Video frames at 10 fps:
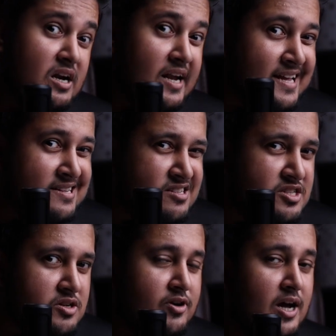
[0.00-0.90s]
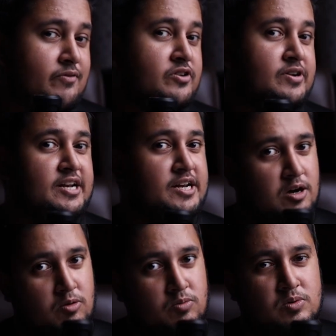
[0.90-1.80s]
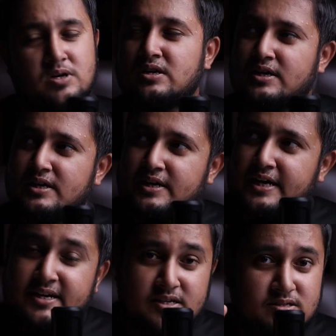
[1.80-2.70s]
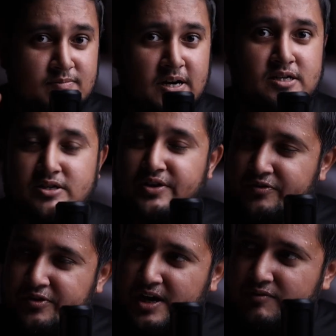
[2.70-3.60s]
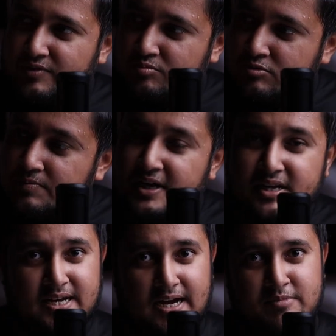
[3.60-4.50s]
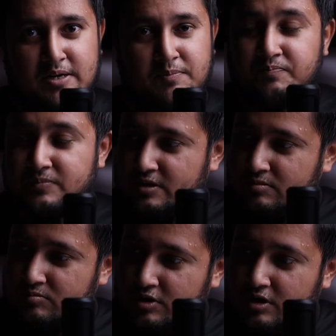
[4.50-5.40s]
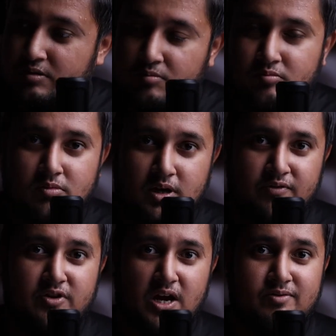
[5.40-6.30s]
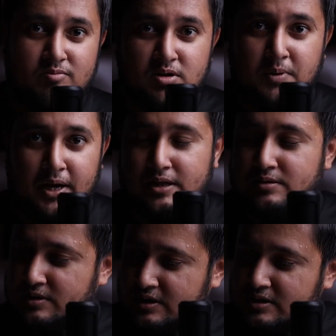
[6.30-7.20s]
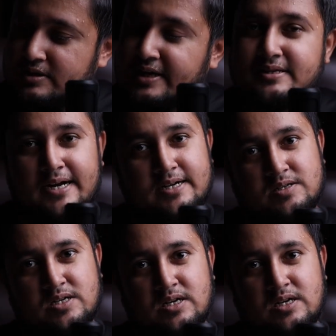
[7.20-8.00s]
lenses you are having right now, it doesn't matter. If you have a mobile camera or if you have a mobile, take that.